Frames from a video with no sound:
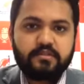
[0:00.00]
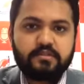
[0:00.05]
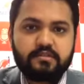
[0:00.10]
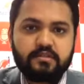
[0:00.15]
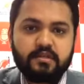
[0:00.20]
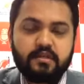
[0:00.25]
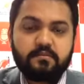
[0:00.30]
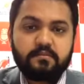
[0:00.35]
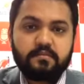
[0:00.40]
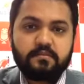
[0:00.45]

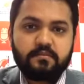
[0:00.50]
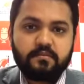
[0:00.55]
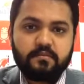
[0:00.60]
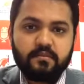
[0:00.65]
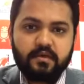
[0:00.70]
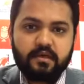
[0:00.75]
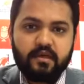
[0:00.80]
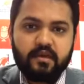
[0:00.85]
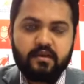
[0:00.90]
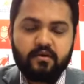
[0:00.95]

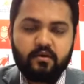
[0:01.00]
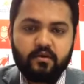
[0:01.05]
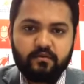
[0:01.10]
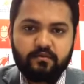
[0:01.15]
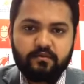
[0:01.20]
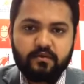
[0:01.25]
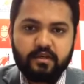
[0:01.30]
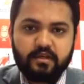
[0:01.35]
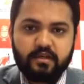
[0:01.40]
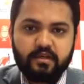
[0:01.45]
and
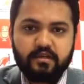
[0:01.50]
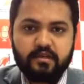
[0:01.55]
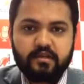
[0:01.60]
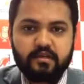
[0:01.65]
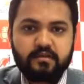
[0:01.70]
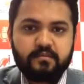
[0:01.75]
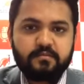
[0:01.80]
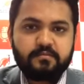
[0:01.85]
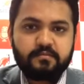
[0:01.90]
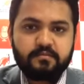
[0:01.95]
hopefully
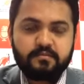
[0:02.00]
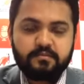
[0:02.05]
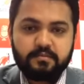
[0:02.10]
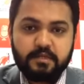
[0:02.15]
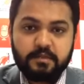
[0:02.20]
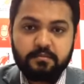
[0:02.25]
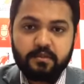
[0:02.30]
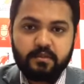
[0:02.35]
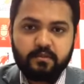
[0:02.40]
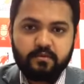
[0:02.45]

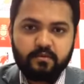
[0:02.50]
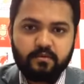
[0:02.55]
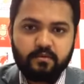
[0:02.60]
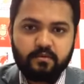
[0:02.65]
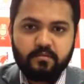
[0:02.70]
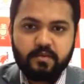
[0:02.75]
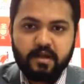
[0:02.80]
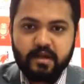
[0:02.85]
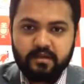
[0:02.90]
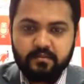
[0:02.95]
people who
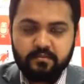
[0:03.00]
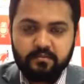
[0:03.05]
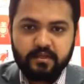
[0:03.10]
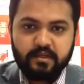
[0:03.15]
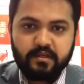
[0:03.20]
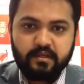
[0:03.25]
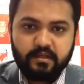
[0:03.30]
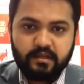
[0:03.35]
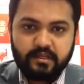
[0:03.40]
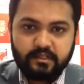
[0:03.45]
might
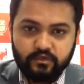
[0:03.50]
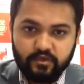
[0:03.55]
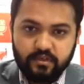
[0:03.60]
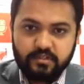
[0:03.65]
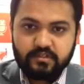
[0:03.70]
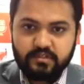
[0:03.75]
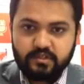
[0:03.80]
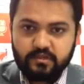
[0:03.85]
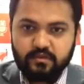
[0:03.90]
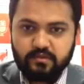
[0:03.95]
be
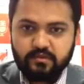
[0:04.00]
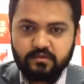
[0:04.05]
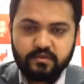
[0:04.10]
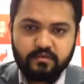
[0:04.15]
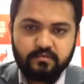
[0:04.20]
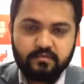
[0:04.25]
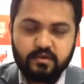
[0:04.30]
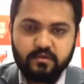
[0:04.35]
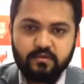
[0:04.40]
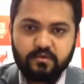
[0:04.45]
interested or
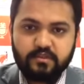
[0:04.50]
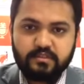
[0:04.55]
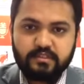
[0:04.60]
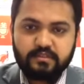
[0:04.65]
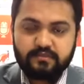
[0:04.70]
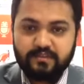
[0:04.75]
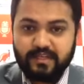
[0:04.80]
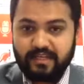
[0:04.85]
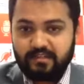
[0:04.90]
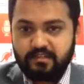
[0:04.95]
someone who is
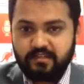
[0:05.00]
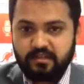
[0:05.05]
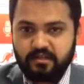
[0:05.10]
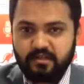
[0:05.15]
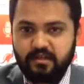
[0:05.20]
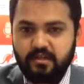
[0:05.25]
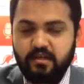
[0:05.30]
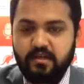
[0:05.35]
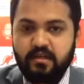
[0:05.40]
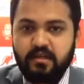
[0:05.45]
affected
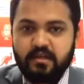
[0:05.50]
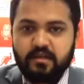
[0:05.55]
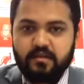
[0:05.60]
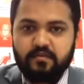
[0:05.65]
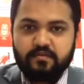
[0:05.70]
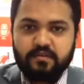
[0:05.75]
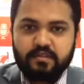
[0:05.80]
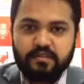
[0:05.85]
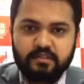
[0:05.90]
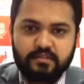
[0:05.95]

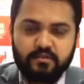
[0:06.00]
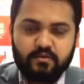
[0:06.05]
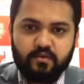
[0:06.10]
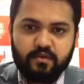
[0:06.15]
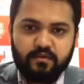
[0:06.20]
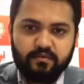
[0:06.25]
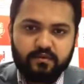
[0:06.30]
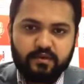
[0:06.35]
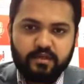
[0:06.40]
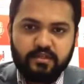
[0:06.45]
with these
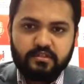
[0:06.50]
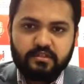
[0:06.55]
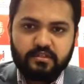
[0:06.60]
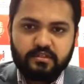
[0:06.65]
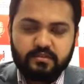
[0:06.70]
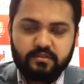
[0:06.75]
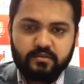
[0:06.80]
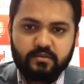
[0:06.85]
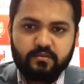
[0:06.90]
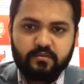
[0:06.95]

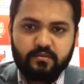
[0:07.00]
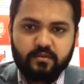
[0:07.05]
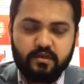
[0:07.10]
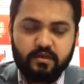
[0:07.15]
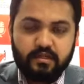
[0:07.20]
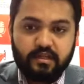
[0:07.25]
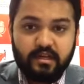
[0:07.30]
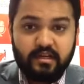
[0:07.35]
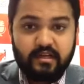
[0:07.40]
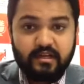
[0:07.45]
qualifications or who are
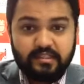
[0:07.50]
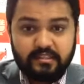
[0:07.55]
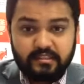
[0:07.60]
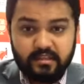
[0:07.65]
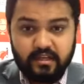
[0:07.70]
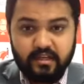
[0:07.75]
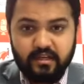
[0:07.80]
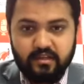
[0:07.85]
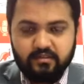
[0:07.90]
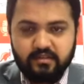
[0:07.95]
currently
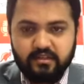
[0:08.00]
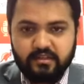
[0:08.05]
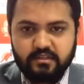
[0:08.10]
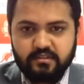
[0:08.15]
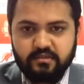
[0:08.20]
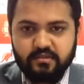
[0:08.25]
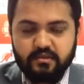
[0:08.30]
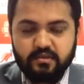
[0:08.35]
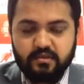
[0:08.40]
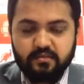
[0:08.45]
studying with
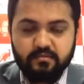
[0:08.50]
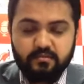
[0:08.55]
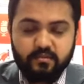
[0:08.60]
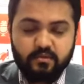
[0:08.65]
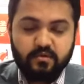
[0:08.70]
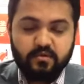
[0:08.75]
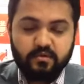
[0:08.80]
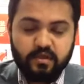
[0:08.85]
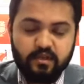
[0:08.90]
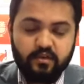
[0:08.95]
this
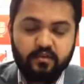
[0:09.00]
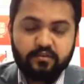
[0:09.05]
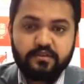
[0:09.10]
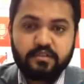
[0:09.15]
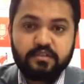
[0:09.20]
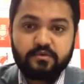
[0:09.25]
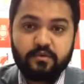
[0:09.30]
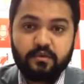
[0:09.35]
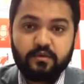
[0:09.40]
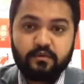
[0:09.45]
or any of these
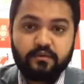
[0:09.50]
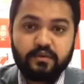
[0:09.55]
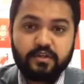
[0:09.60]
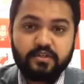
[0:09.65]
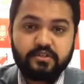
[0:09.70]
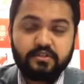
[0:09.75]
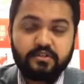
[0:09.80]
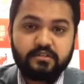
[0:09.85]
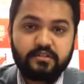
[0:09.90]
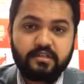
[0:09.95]

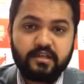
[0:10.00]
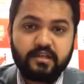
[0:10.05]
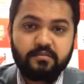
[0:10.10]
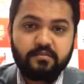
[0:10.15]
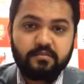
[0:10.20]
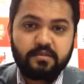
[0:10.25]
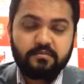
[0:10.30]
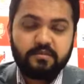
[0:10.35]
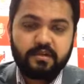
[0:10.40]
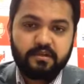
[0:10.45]
qualifications can
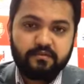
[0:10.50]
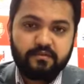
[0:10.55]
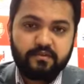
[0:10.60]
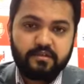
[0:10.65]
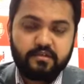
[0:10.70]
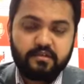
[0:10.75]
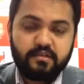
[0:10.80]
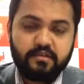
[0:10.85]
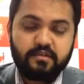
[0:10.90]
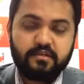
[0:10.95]
be
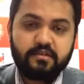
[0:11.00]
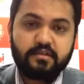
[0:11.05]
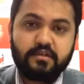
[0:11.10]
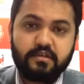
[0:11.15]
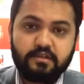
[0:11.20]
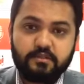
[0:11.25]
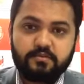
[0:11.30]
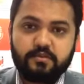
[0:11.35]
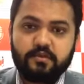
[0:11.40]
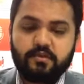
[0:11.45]
benefited
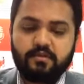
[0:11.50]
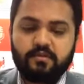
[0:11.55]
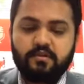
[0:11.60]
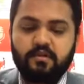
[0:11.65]
as well